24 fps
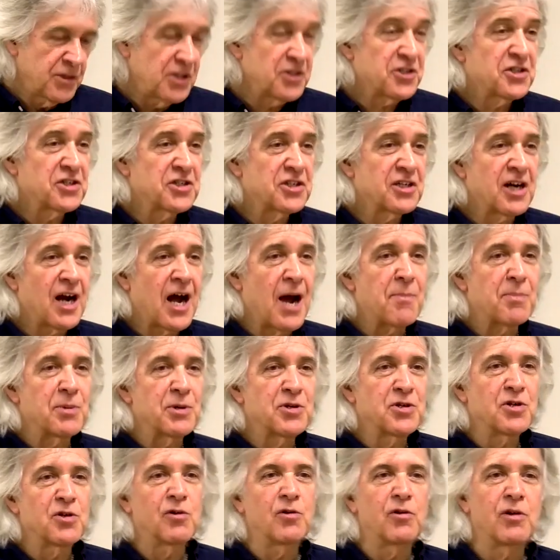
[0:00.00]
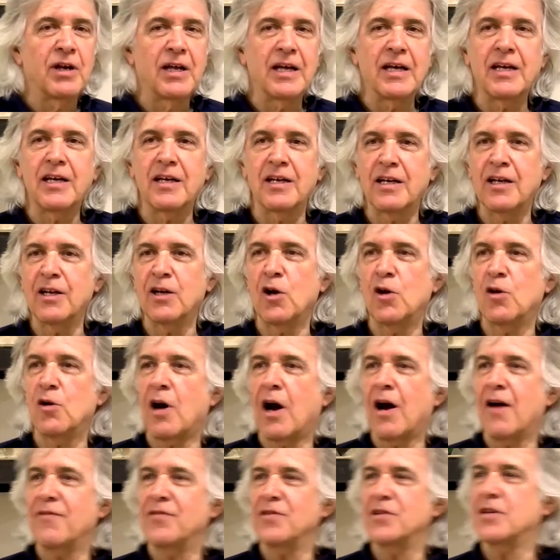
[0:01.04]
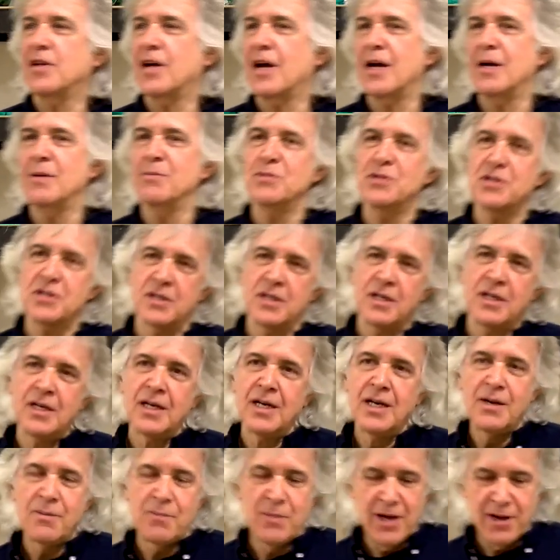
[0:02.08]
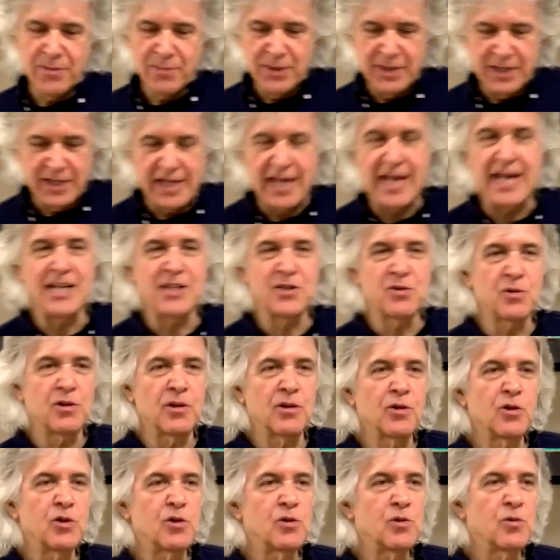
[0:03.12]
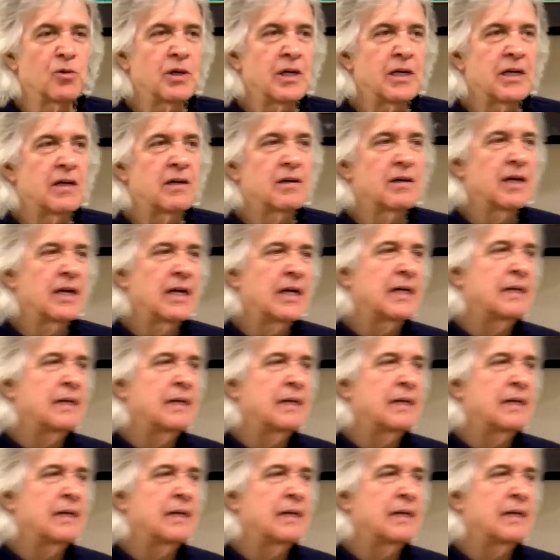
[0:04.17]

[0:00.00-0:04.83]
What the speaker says: this is an opportunity, oftentimes may have been the case with Lou where